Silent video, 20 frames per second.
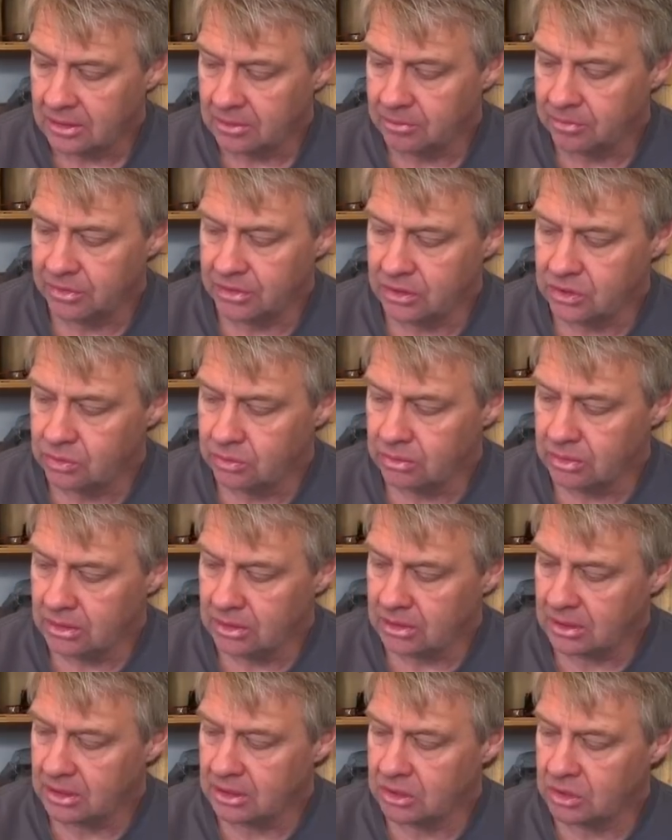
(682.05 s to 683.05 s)
Uh, this
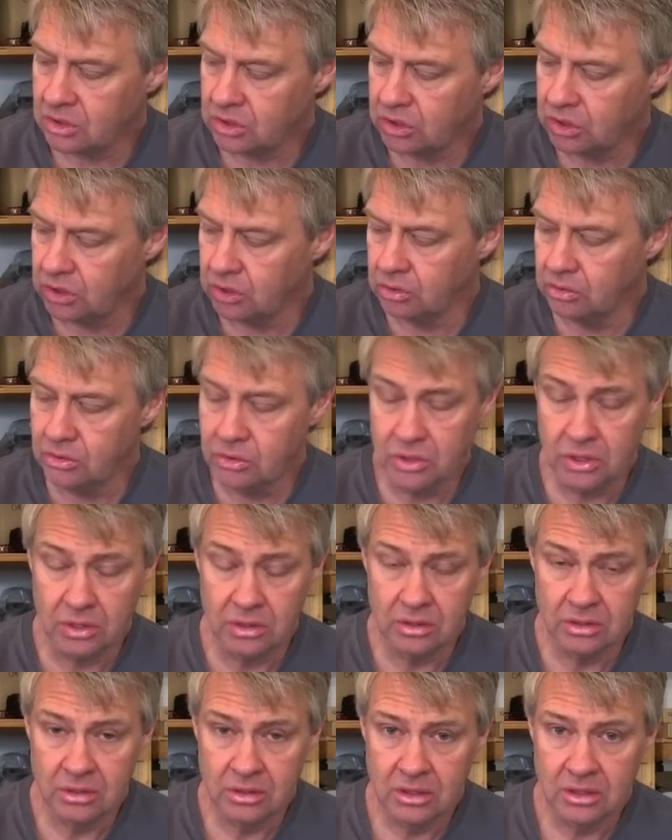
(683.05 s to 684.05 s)
one is huge
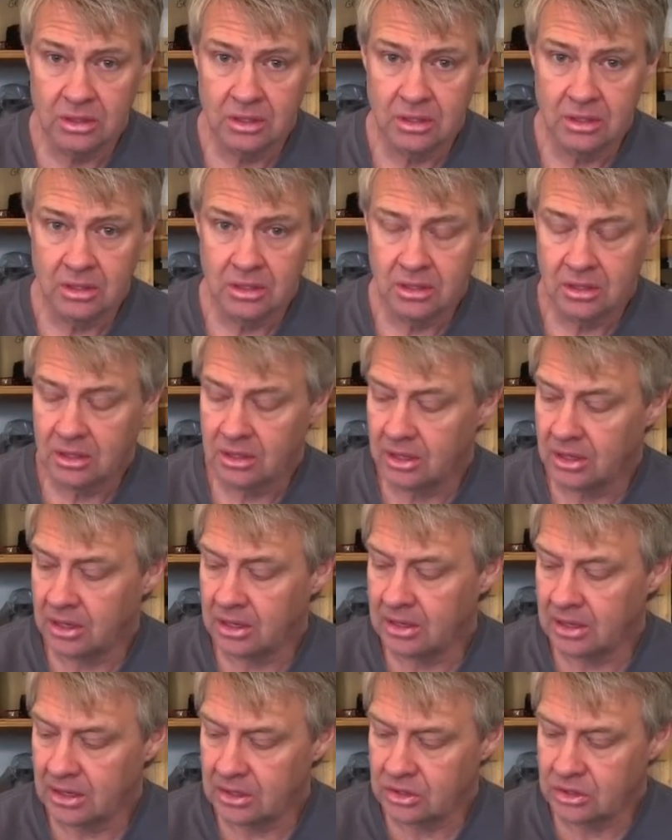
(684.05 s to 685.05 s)

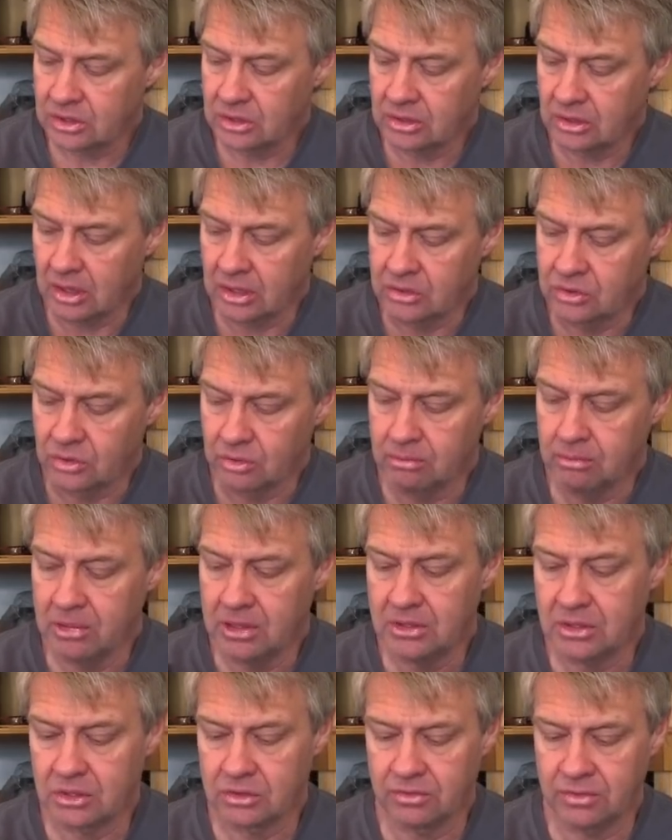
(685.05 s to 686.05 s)
and has a
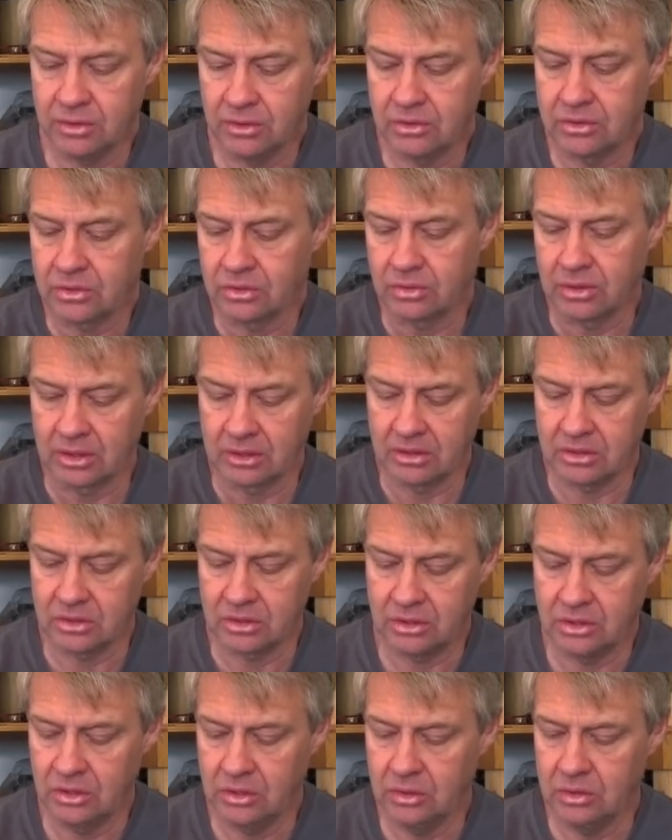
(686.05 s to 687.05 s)
tremendous field strength. These are
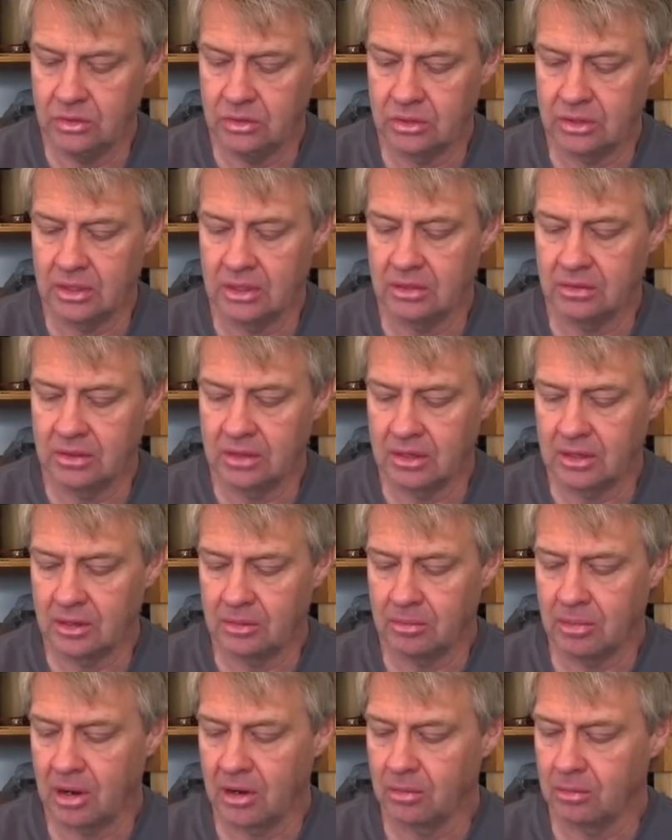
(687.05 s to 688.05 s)
huge
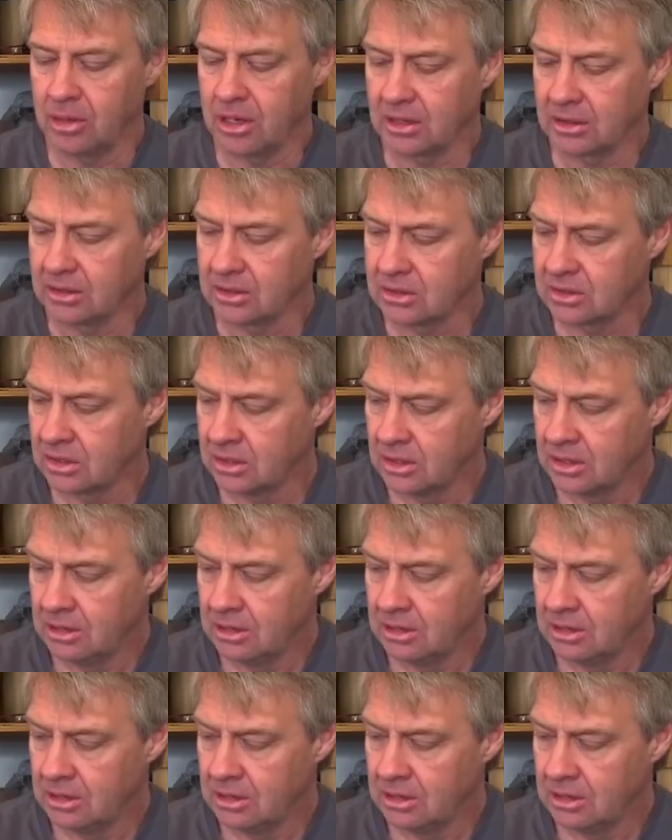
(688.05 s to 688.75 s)
neodymium bar magnets.